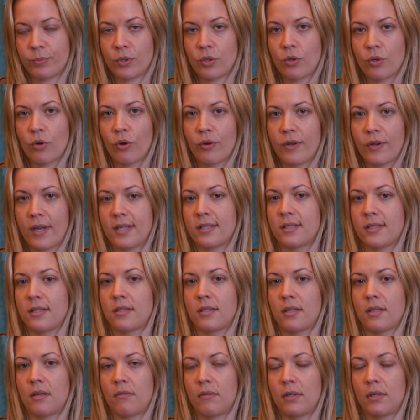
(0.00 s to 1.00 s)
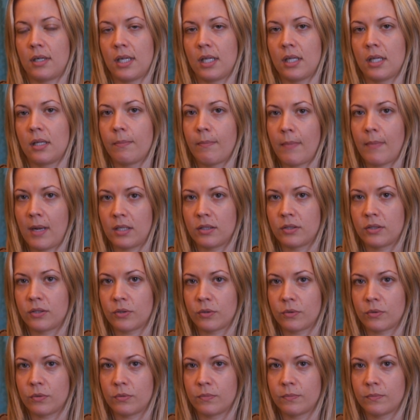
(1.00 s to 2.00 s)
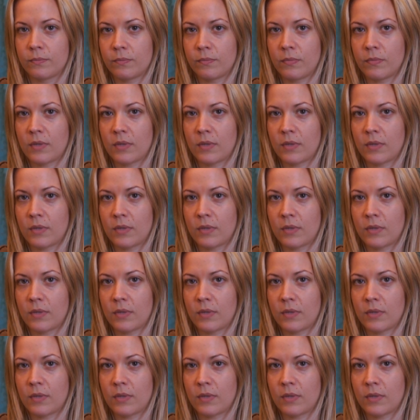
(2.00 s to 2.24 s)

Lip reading: but not necessarily the mental.